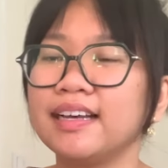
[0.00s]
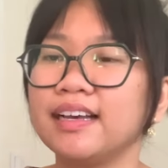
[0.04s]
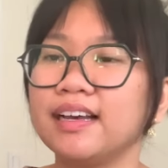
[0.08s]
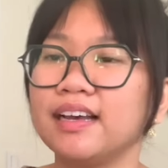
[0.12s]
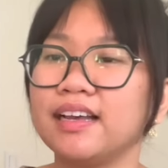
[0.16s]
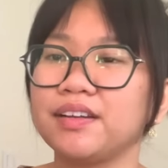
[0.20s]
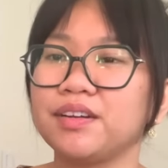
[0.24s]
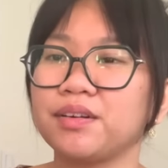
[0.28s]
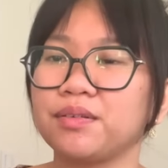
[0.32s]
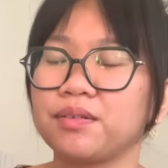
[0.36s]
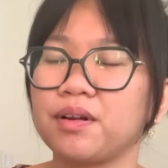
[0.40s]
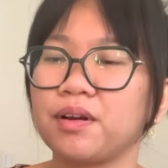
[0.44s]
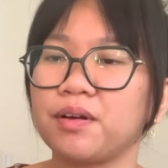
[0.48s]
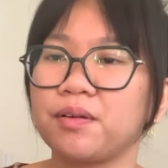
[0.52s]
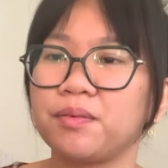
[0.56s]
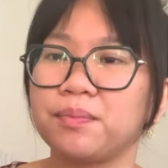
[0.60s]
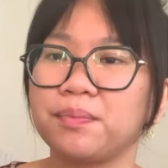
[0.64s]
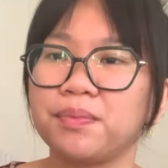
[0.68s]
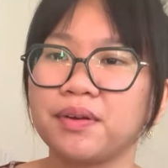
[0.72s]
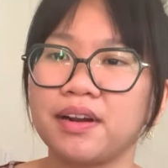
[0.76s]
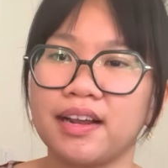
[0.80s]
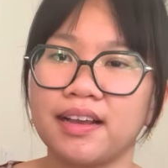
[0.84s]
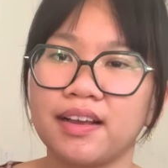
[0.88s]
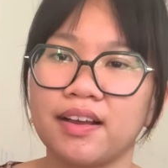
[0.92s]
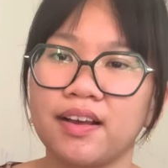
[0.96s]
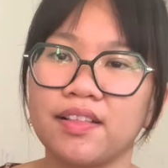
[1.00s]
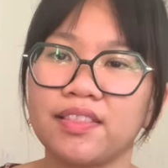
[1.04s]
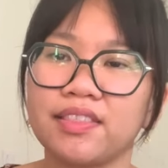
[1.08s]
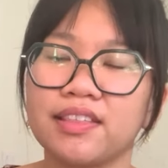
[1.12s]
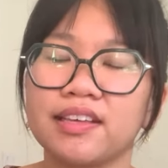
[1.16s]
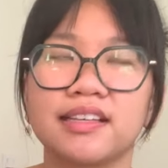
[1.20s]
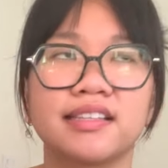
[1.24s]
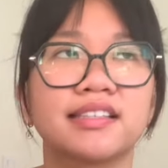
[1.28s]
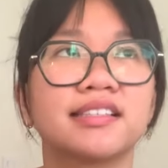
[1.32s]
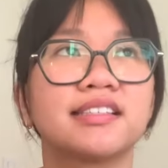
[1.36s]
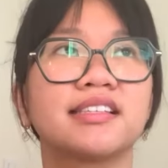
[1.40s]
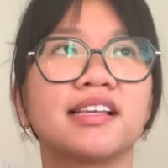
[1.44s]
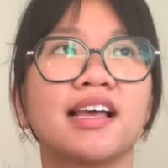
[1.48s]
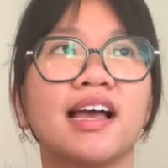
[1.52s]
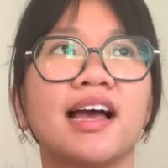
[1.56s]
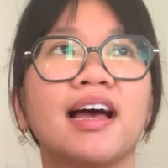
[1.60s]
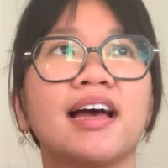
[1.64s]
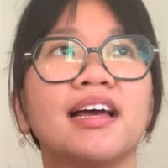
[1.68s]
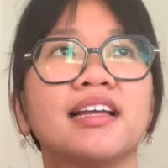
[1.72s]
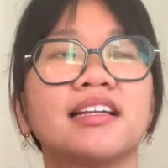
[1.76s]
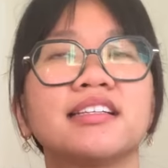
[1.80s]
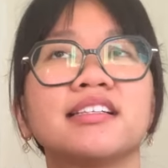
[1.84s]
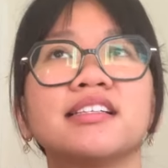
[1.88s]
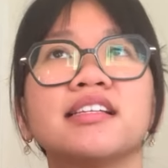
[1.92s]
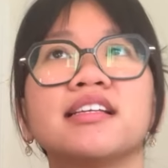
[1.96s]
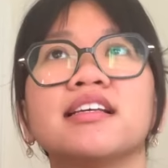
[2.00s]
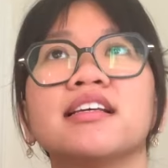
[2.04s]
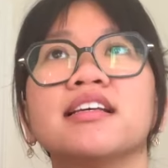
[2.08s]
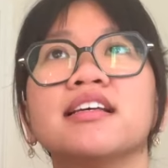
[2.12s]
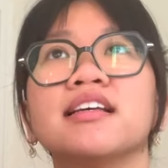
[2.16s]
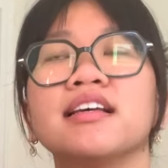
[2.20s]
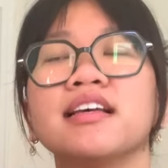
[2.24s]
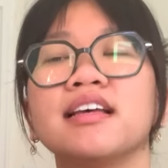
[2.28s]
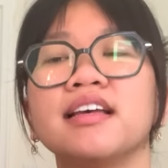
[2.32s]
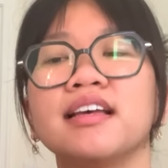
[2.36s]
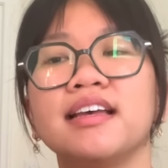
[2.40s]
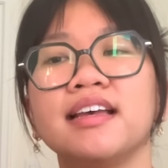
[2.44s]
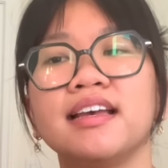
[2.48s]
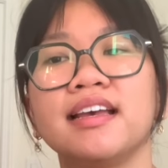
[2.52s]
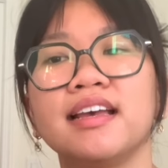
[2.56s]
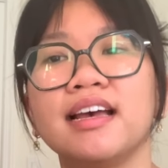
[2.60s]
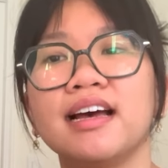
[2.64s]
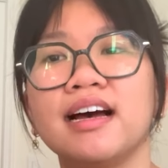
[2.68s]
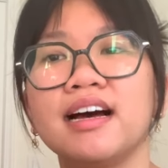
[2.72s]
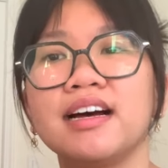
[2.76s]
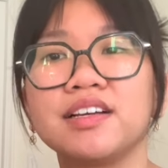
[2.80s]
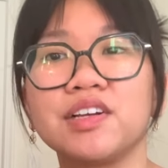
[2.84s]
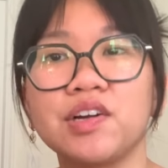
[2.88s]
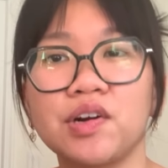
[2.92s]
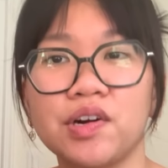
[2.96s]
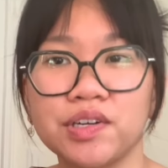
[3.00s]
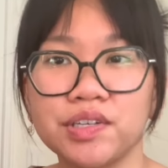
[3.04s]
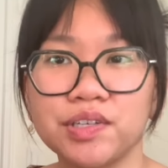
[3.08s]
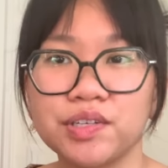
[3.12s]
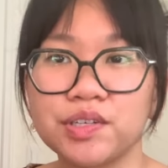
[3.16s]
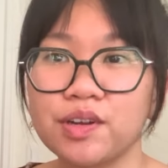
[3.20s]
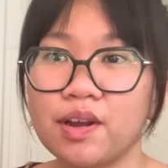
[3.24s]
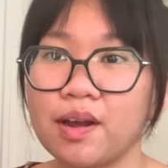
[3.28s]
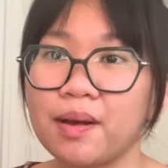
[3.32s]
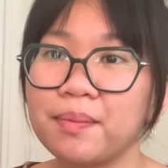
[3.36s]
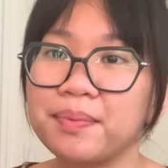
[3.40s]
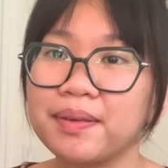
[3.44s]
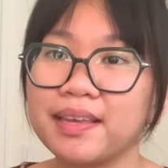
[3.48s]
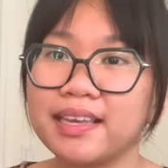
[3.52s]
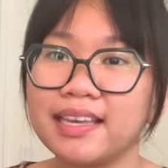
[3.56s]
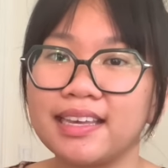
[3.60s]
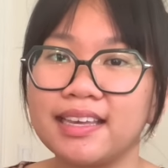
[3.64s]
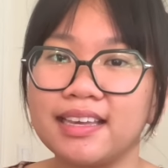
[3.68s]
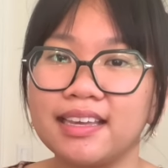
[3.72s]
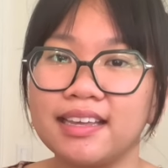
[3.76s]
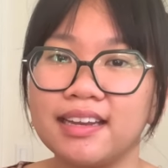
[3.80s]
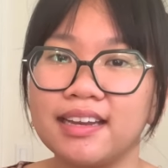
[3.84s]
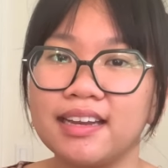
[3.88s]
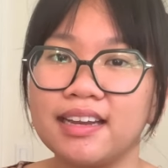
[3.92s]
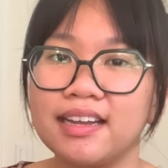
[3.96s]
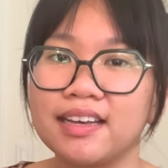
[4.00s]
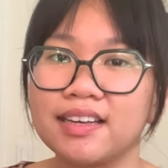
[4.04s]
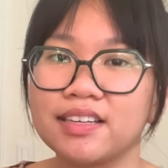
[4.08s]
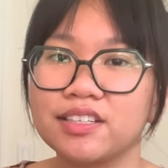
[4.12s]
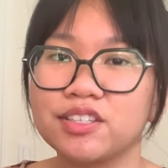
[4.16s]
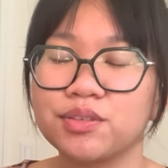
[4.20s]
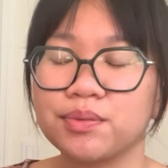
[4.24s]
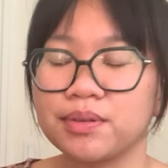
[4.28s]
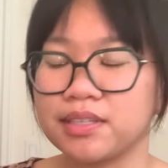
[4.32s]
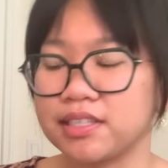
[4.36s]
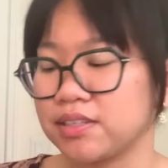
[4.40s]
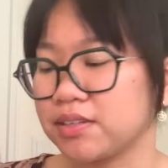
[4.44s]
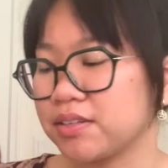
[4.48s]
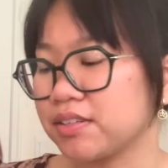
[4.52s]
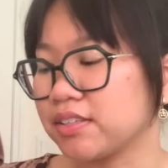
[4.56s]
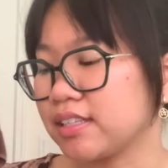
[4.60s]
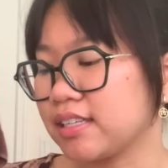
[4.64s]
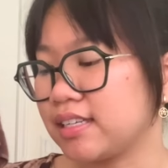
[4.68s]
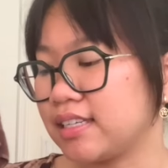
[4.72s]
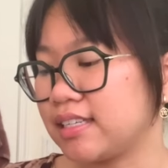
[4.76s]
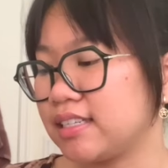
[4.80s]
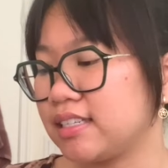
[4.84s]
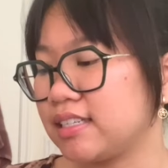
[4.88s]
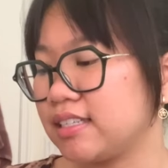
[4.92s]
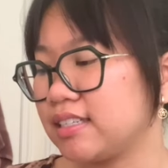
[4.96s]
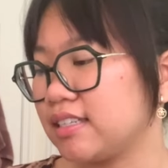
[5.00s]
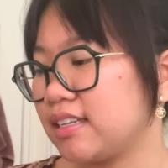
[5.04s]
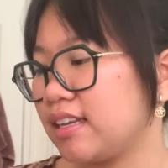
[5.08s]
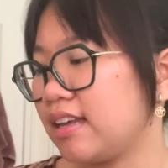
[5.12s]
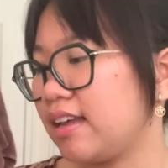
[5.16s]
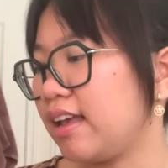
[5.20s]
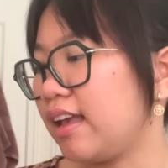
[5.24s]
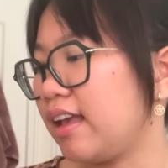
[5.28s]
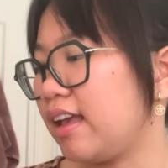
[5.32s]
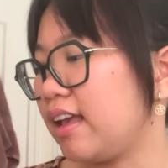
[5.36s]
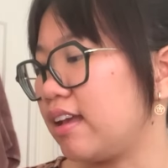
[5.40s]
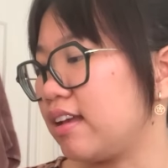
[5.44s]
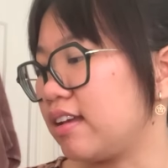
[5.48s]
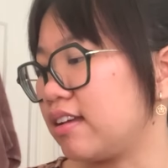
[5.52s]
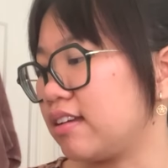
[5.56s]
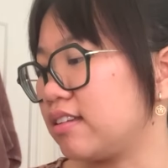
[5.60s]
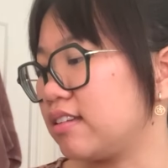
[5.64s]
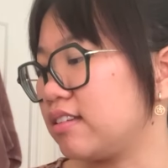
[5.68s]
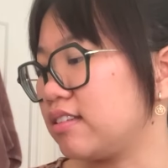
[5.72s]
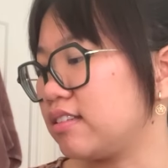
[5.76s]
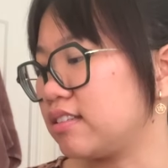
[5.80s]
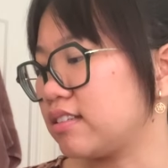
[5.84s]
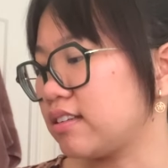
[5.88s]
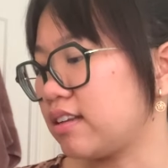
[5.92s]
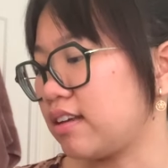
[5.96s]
I don't know, but I got this at a yarn shop in Switzerland, and